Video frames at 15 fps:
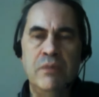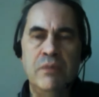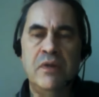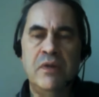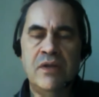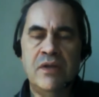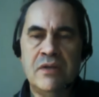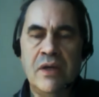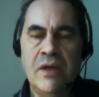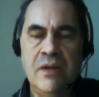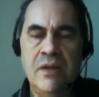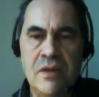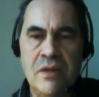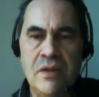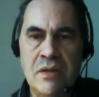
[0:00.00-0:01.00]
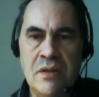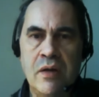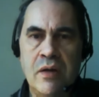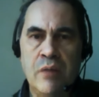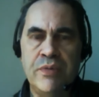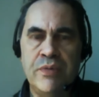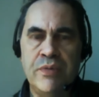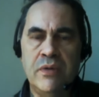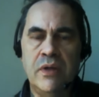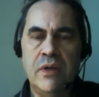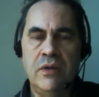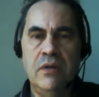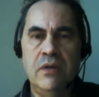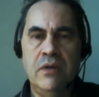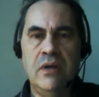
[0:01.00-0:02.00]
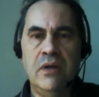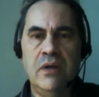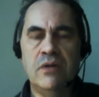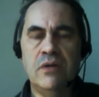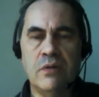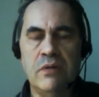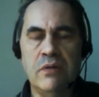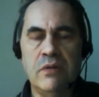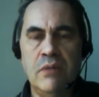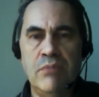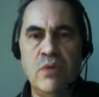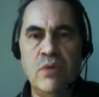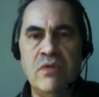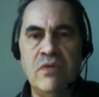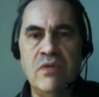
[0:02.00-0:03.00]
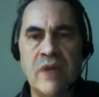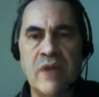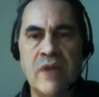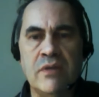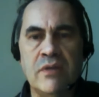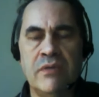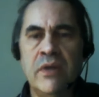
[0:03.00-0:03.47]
let's say there's another option that it's going to beautify themselves.